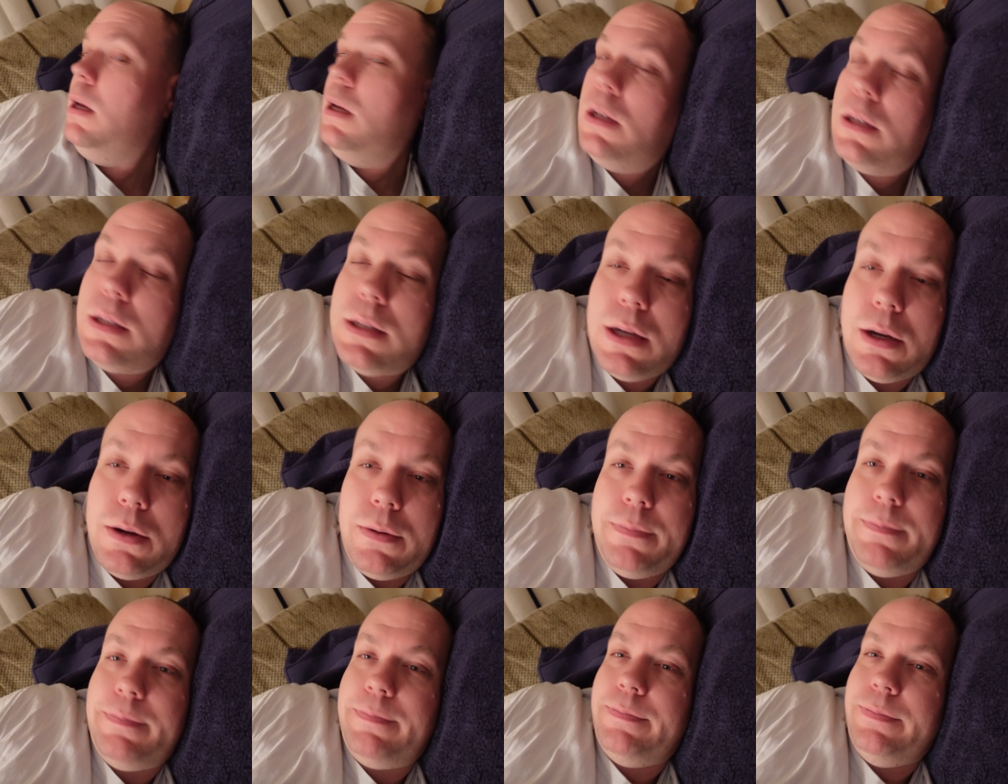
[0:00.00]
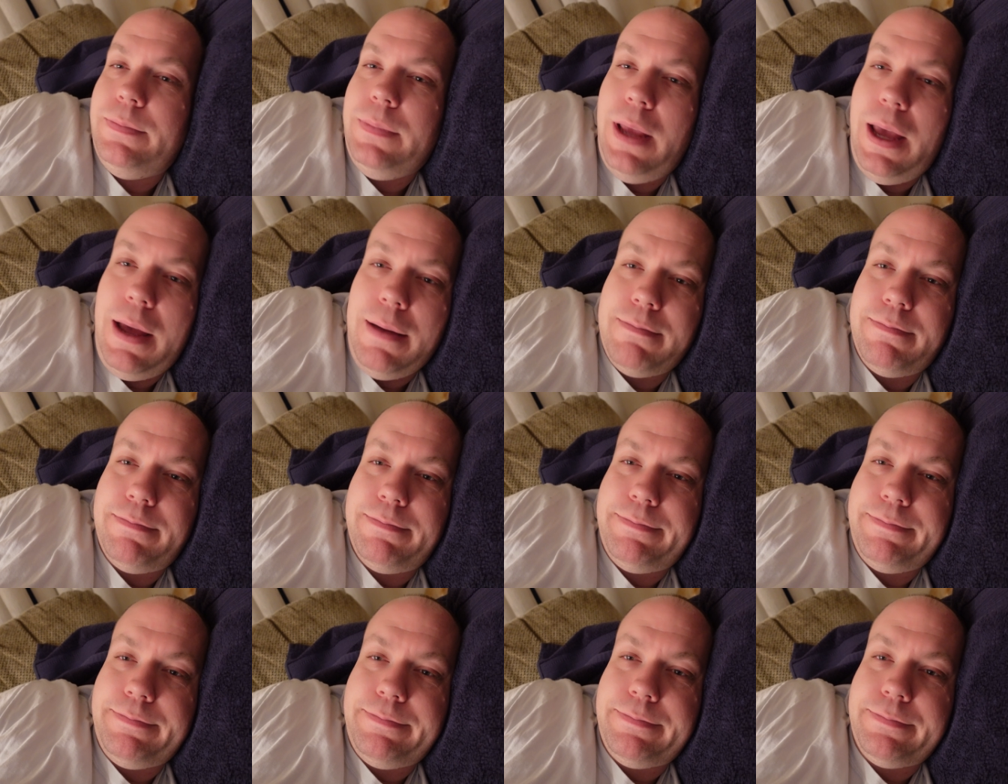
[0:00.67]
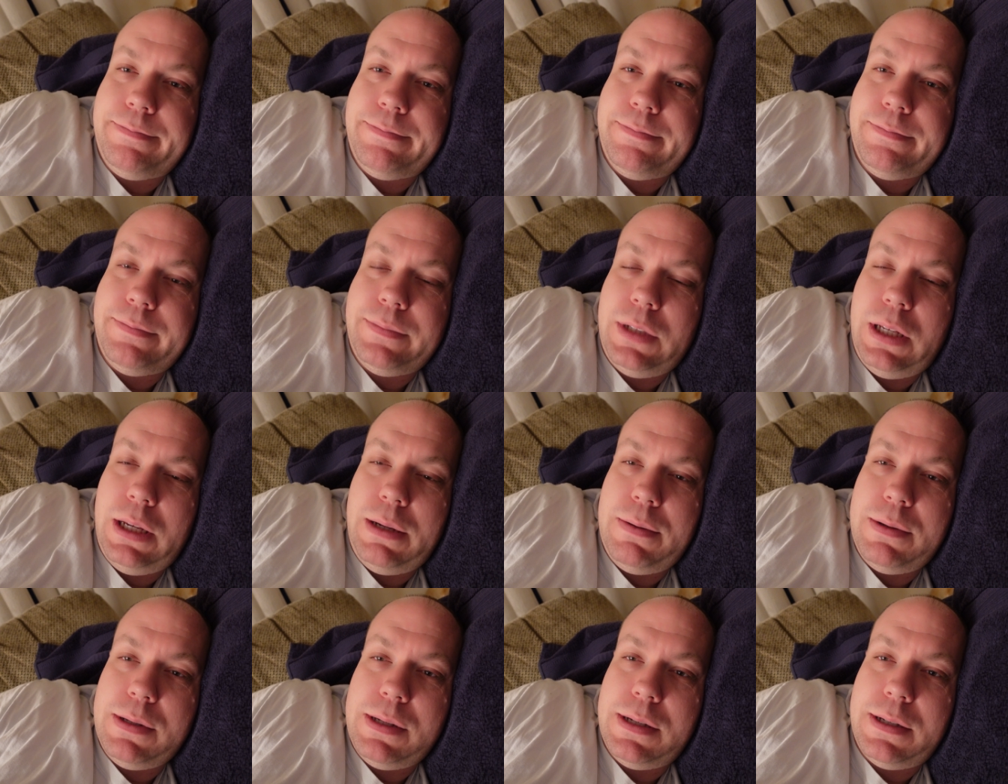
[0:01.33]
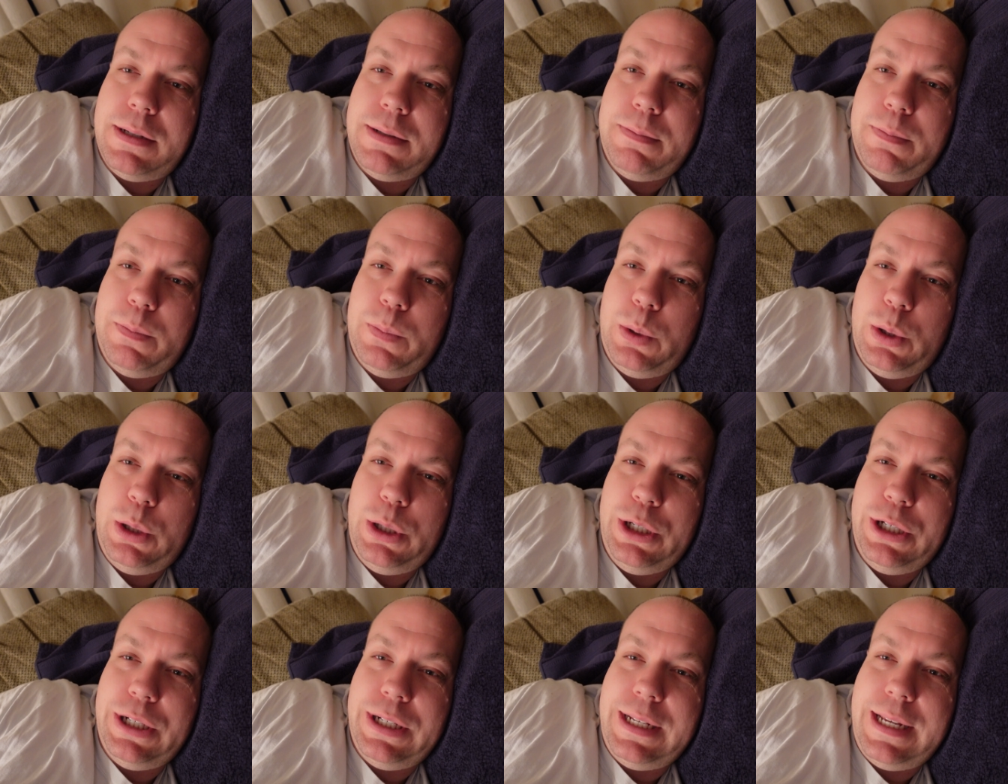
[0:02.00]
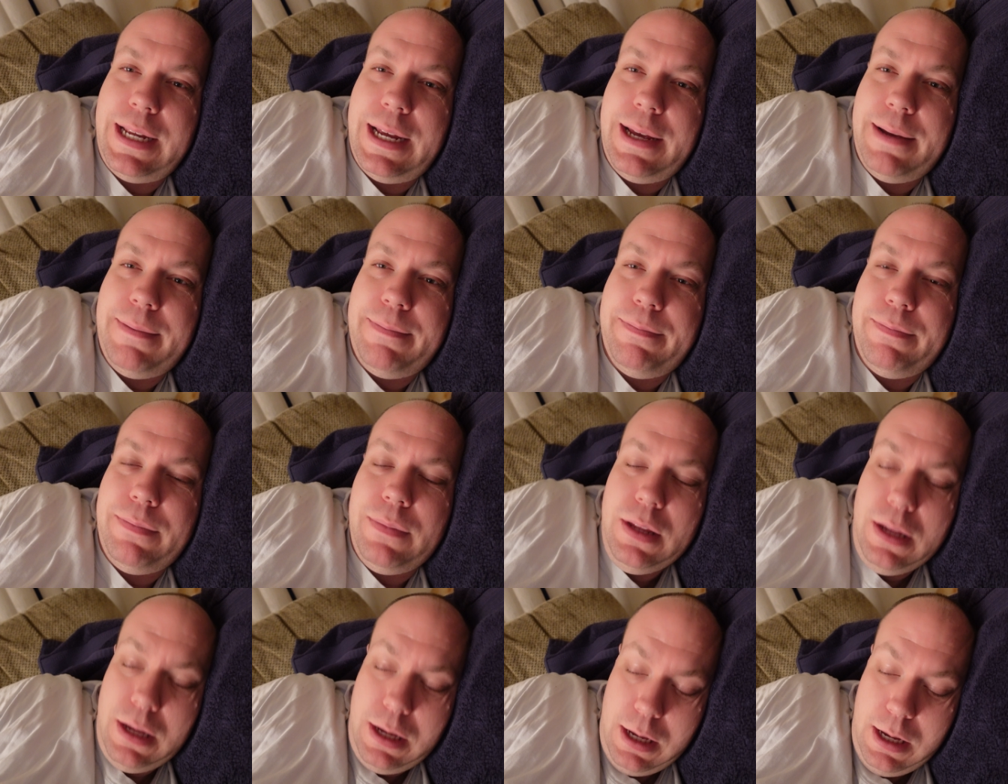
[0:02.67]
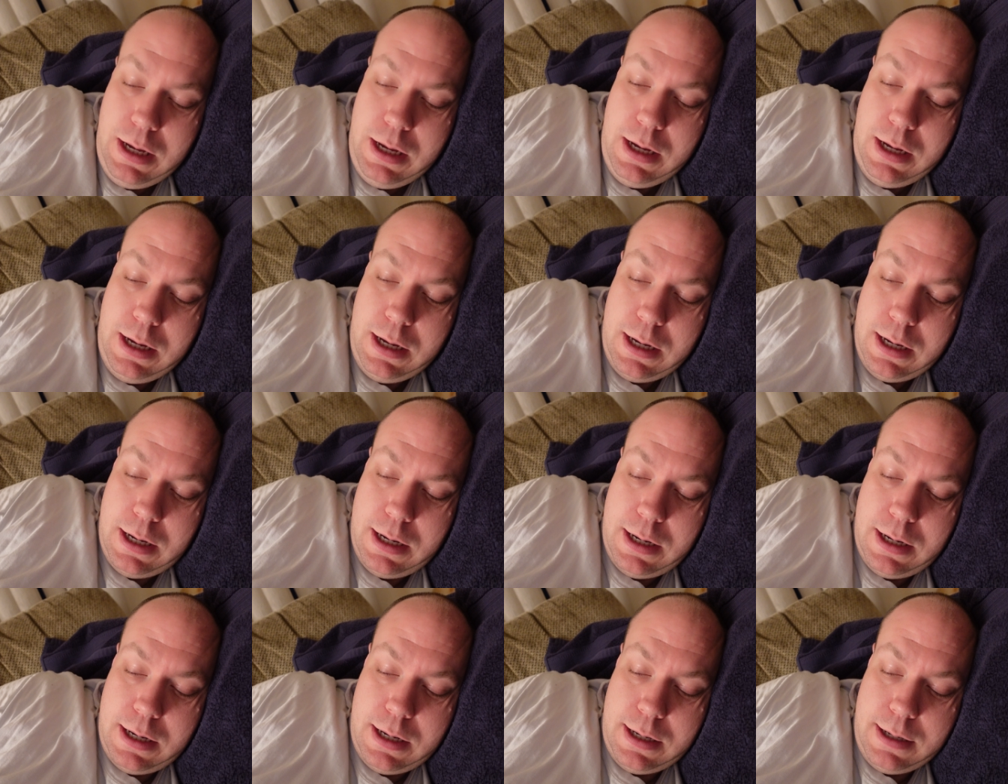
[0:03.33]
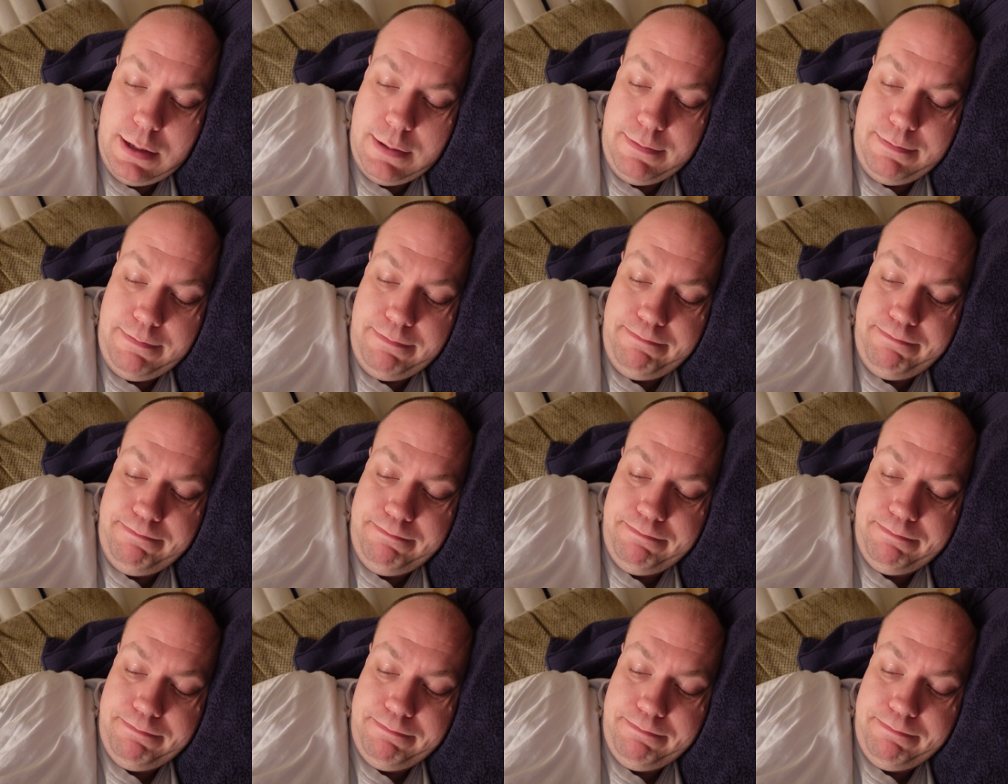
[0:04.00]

So, yeah, it was a pretty good day. Um,